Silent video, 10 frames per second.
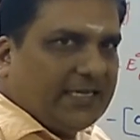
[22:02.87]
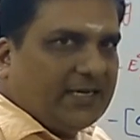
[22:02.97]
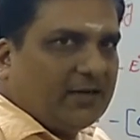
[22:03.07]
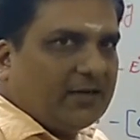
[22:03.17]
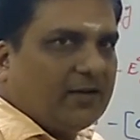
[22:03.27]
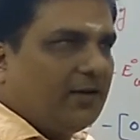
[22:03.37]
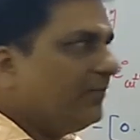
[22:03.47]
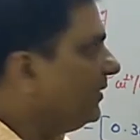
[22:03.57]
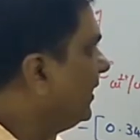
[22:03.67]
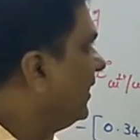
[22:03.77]
E naught
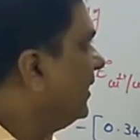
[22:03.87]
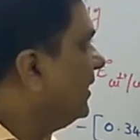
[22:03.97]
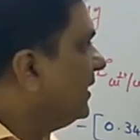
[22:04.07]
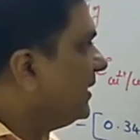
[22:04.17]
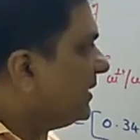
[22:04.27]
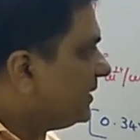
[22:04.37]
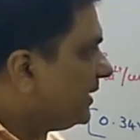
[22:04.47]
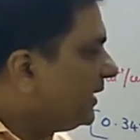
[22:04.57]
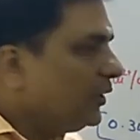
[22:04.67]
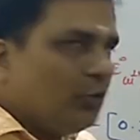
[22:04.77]
of
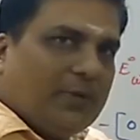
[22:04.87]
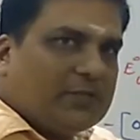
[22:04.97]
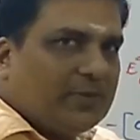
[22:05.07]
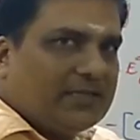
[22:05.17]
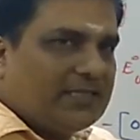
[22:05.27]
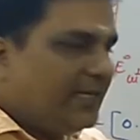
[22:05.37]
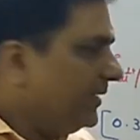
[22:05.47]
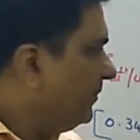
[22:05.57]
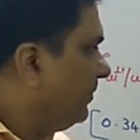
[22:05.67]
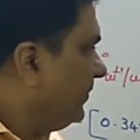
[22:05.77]
Zn2 plus bar
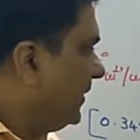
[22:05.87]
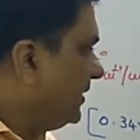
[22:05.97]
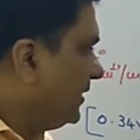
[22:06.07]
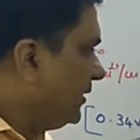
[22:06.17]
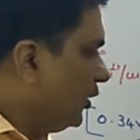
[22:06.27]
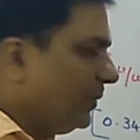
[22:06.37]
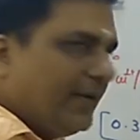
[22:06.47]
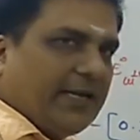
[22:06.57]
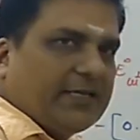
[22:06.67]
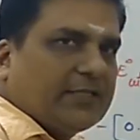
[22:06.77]
Zn. This is
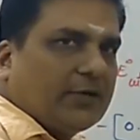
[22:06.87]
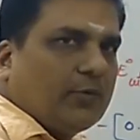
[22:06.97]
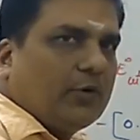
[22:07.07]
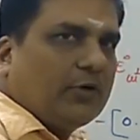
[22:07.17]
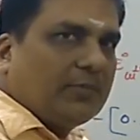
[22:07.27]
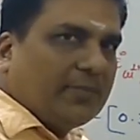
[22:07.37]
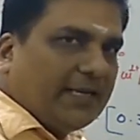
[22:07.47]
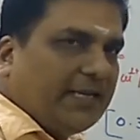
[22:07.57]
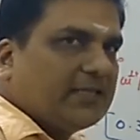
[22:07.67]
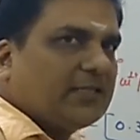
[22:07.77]
0.80 volt
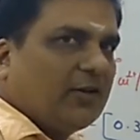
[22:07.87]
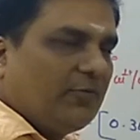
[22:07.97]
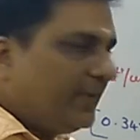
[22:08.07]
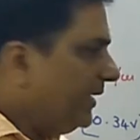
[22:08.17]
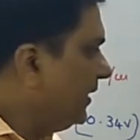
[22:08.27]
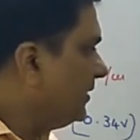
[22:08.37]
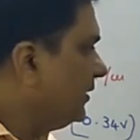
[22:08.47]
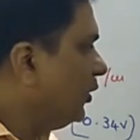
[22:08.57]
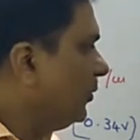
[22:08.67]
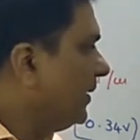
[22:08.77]
minus of minus
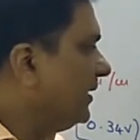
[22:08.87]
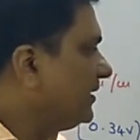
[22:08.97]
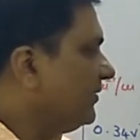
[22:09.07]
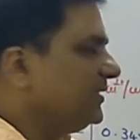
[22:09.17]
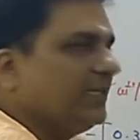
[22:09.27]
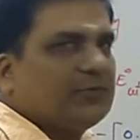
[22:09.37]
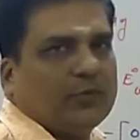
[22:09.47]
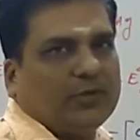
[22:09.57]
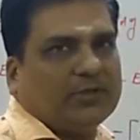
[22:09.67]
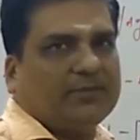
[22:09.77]
0.76
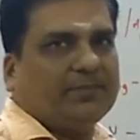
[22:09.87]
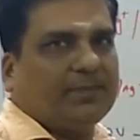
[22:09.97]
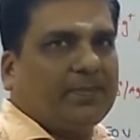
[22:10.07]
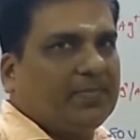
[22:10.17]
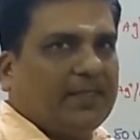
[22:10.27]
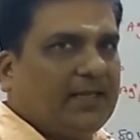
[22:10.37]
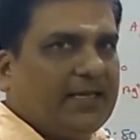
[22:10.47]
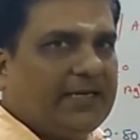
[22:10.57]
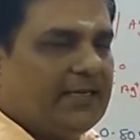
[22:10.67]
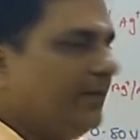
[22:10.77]
volt.
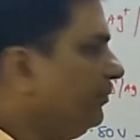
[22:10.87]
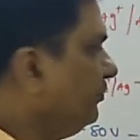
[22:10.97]
Correct?